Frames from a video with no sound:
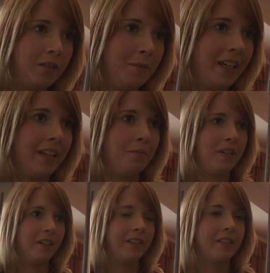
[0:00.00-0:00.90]
to make an
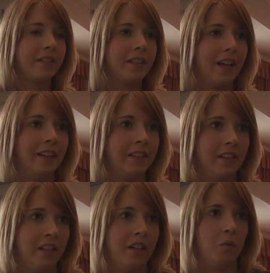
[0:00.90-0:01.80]
appearance at
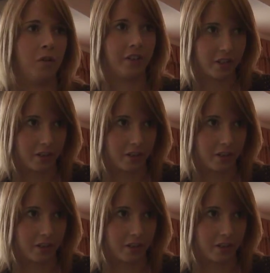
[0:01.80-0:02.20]
the award